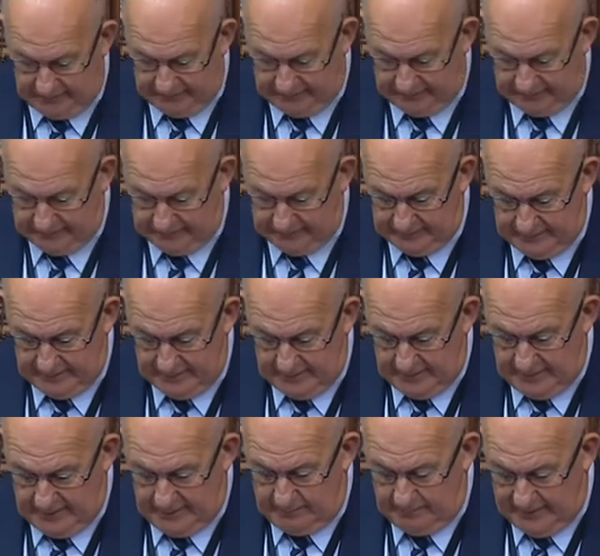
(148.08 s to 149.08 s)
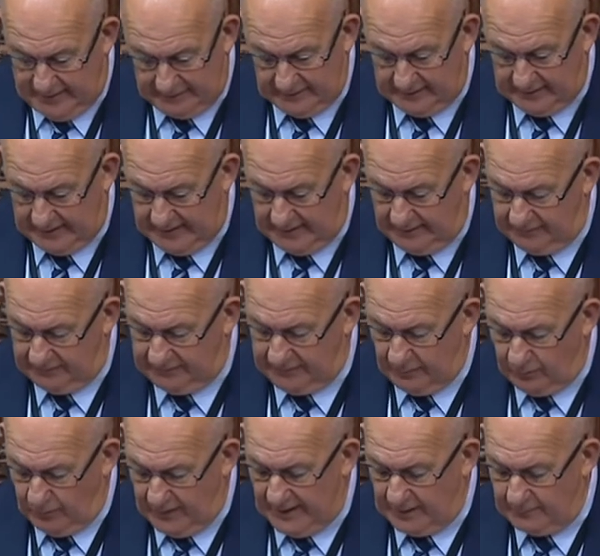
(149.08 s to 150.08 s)
health, mental
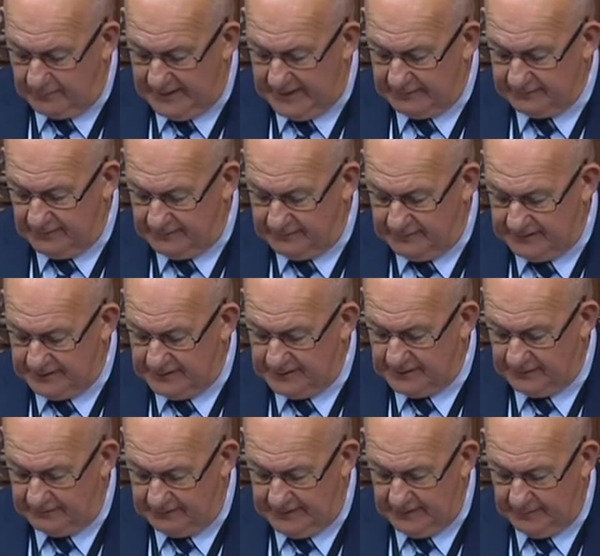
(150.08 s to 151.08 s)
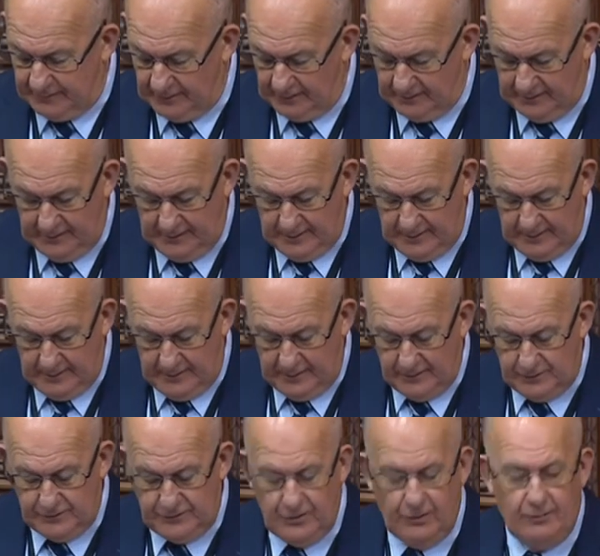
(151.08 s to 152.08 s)
health, and well-being provisions available
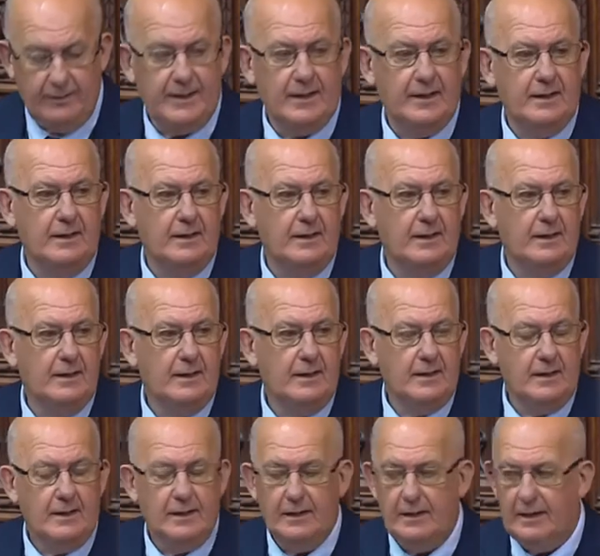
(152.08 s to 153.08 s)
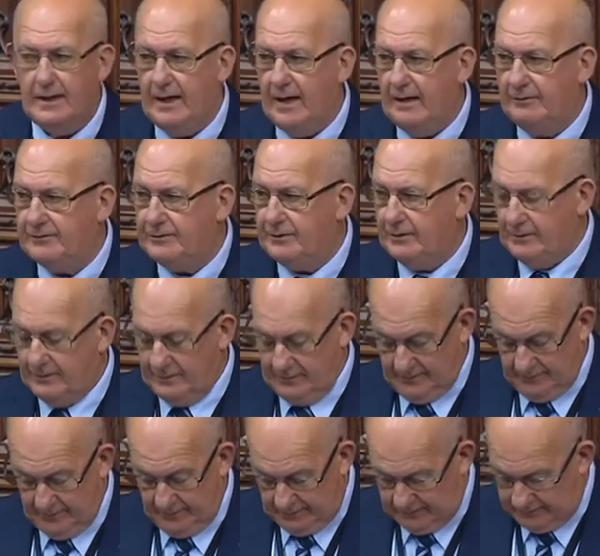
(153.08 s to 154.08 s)
during and after
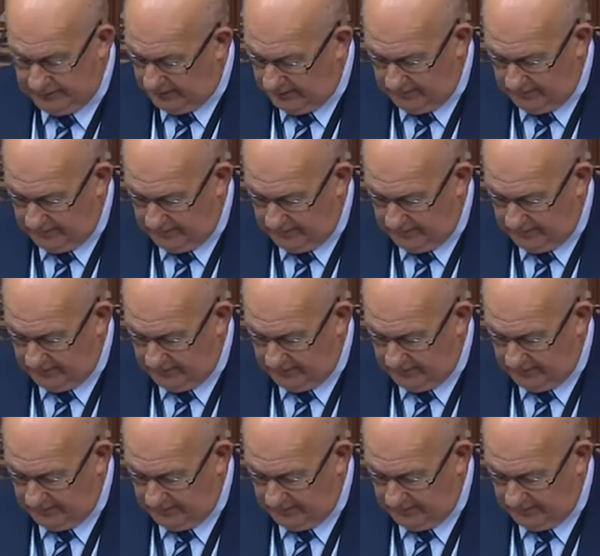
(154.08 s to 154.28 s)
their